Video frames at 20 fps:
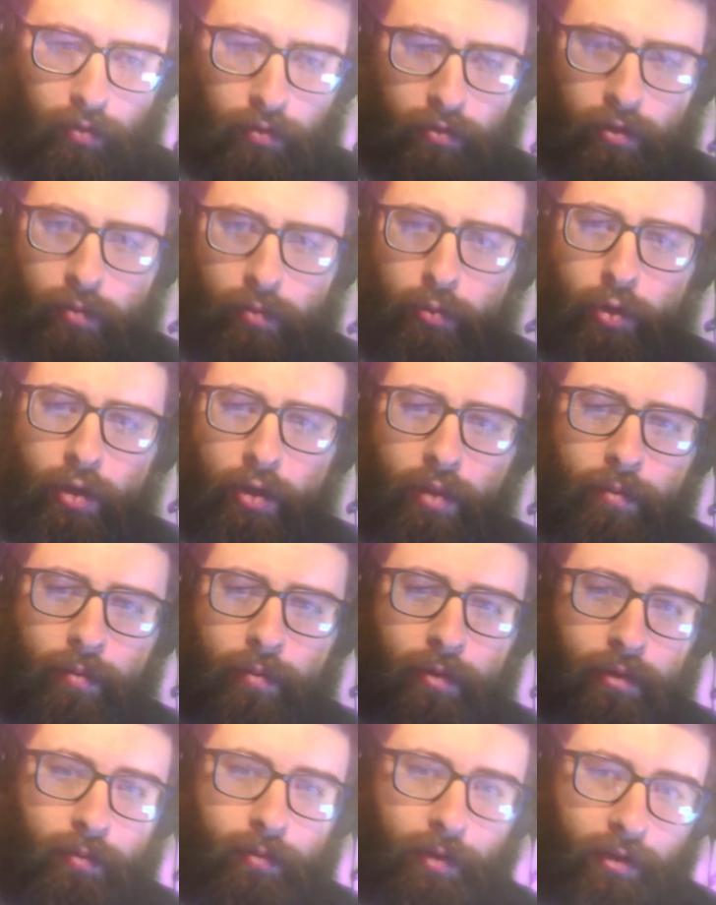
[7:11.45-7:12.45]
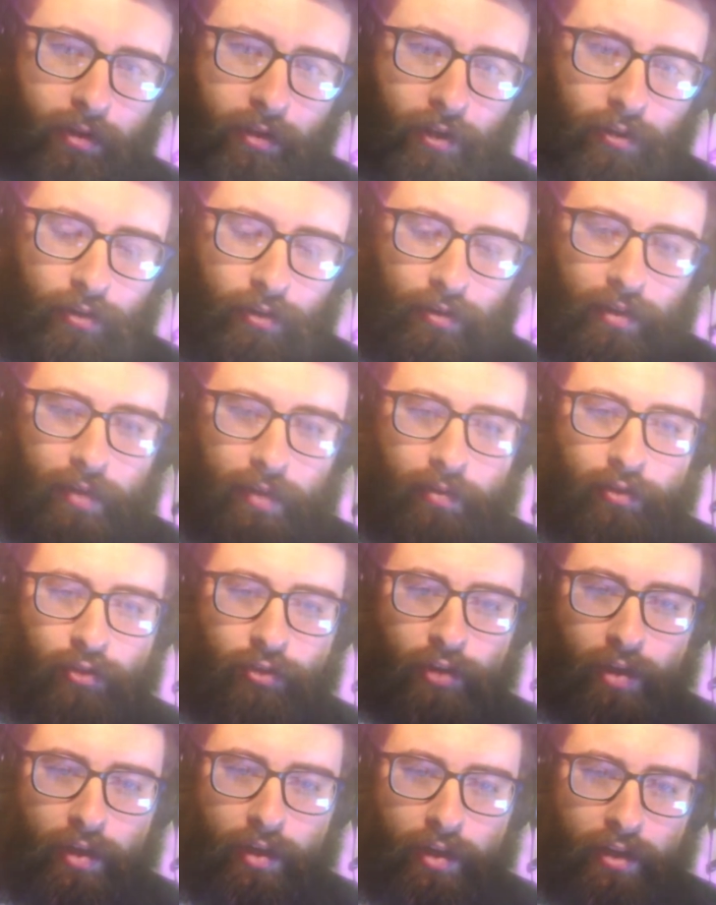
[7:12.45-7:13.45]
So the point of the Beis Mikdash is to have the
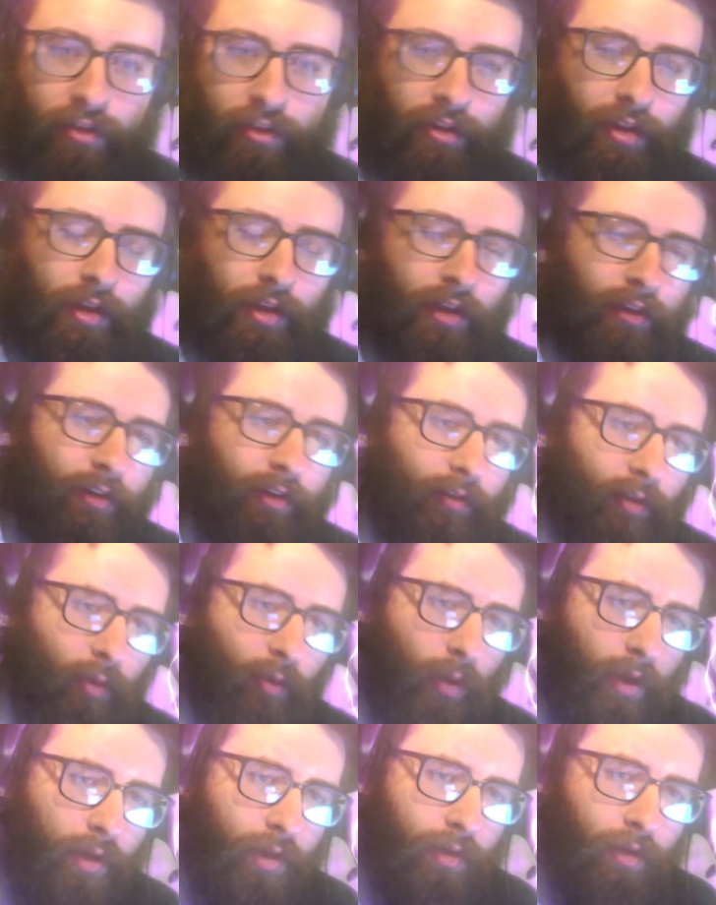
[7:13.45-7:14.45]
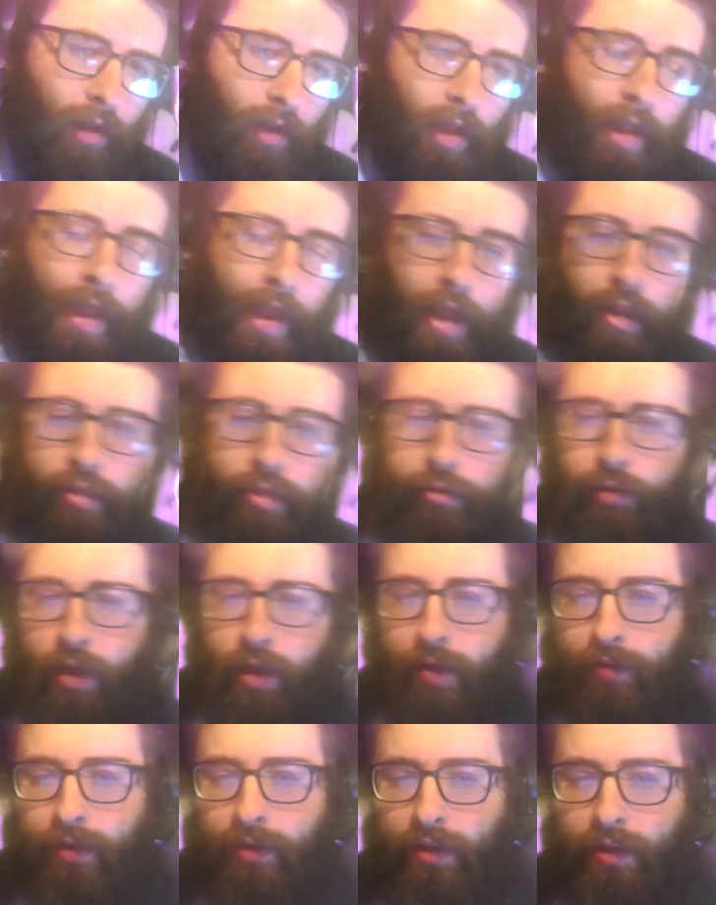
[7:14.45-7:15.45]
Shekhinah in, each and every one, and through
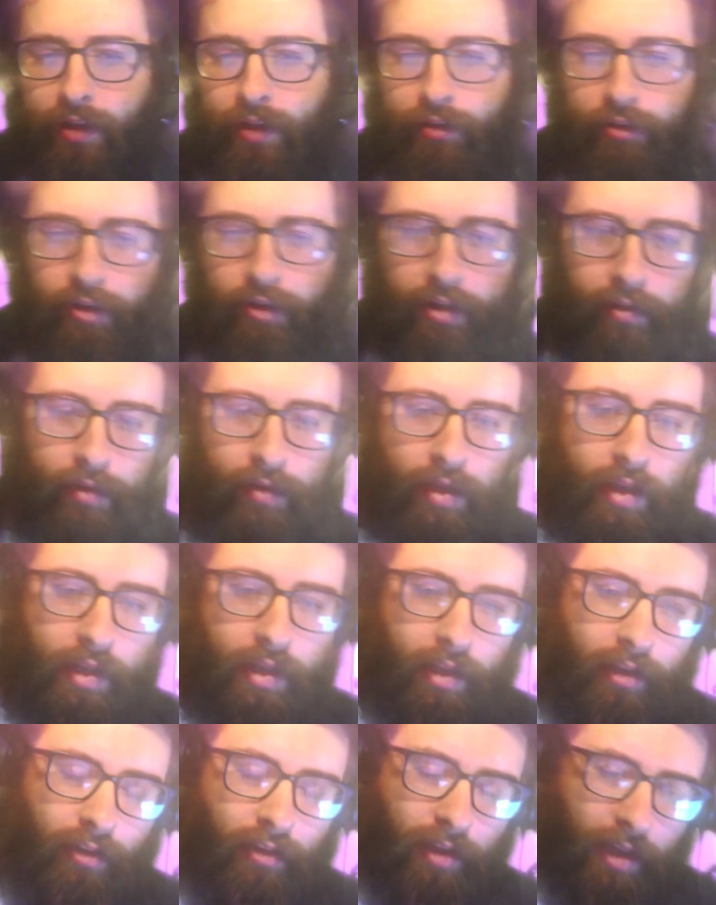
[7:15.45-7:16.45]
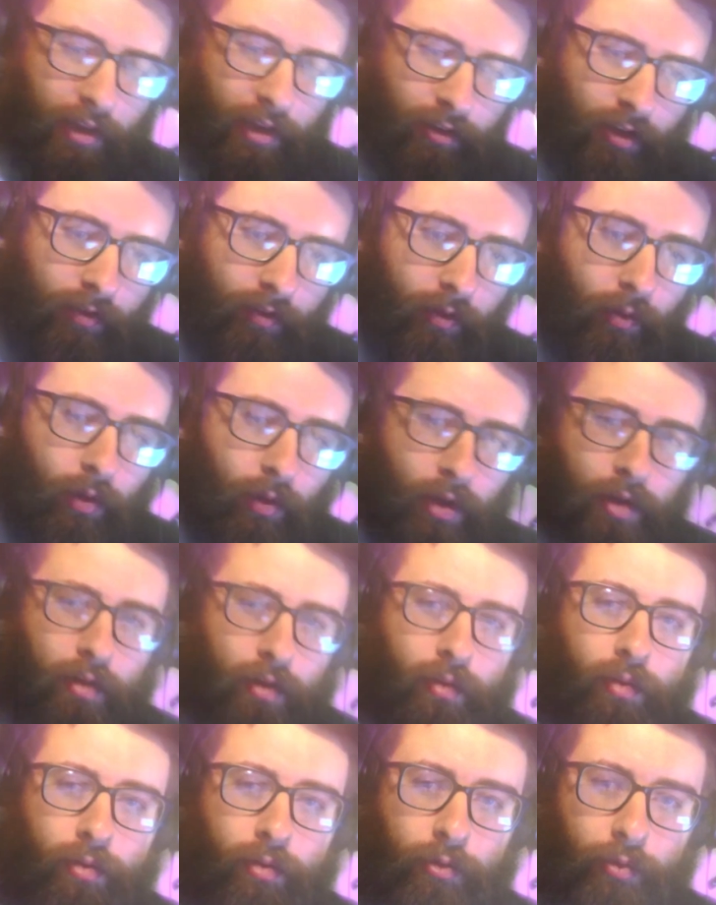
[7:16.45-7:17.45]
having it each and in each and every
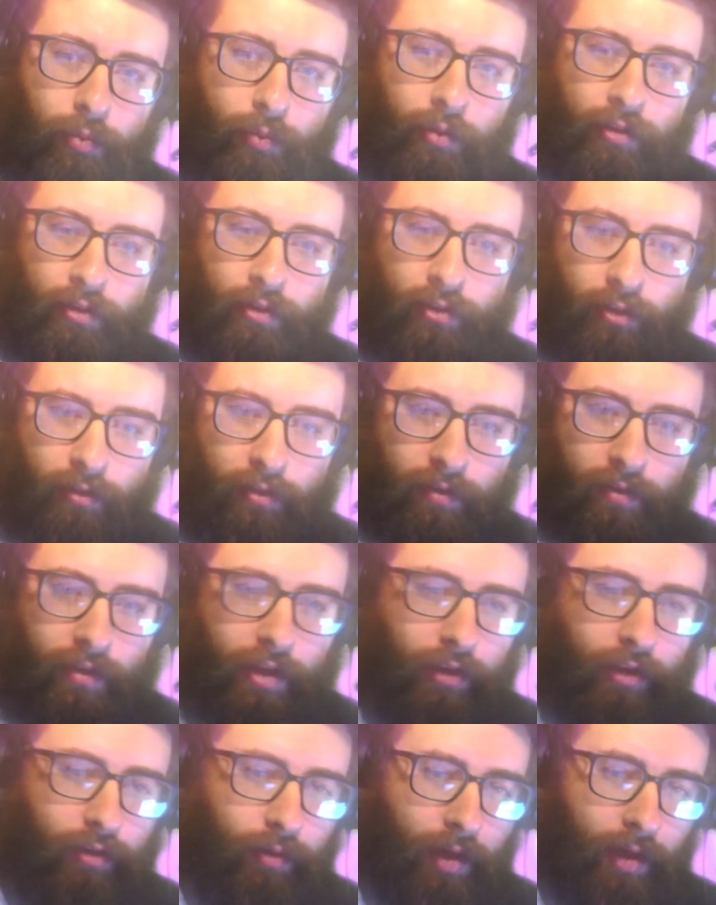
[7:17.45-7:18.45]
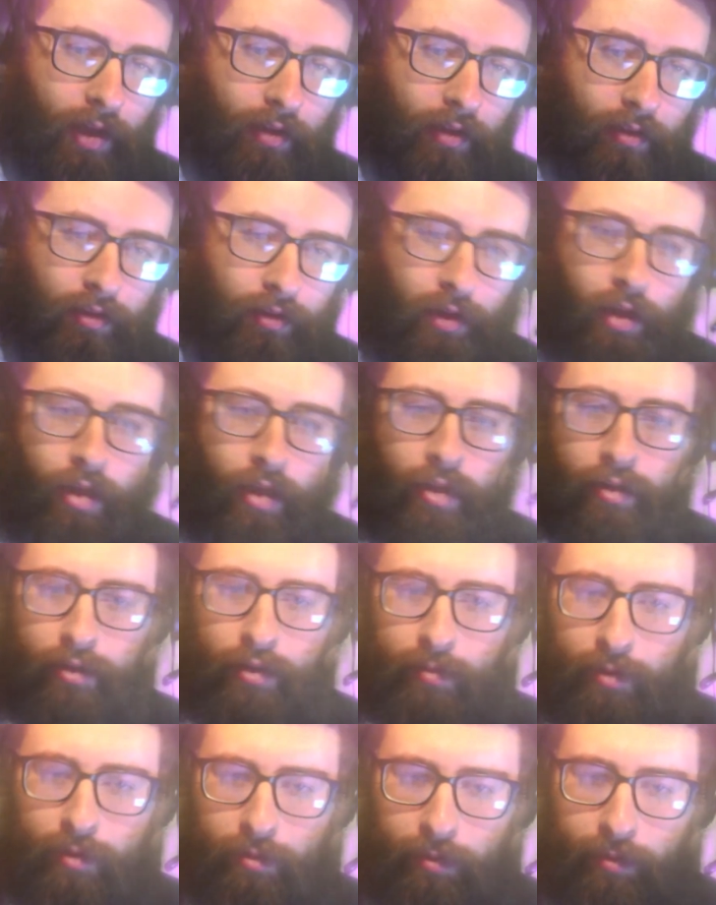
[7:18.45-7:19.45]
one, through one's own service, that also adds to
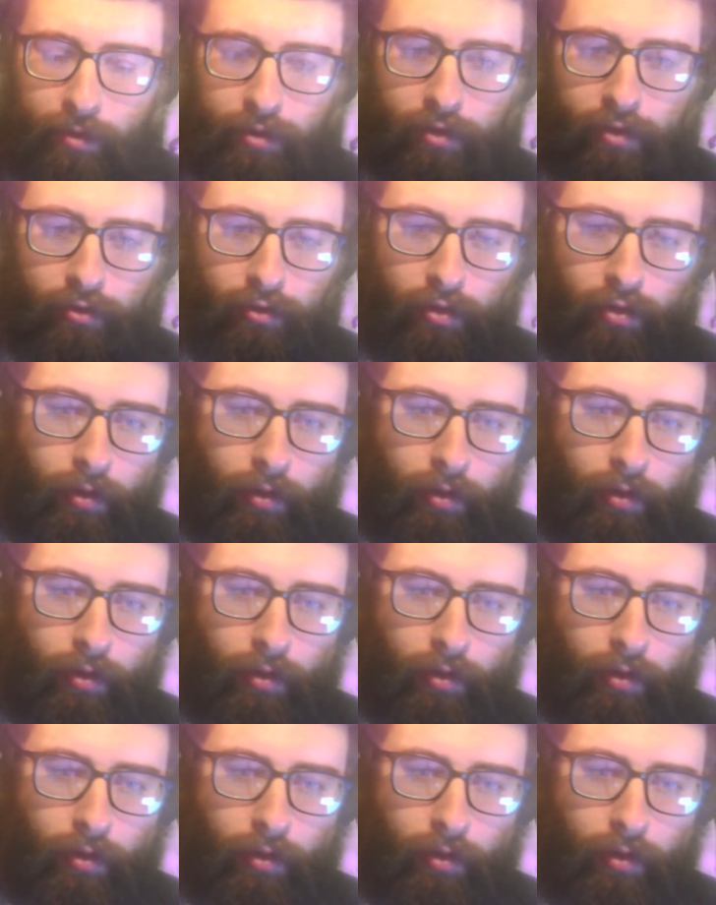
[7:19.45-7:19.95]
the Beis Mikdash.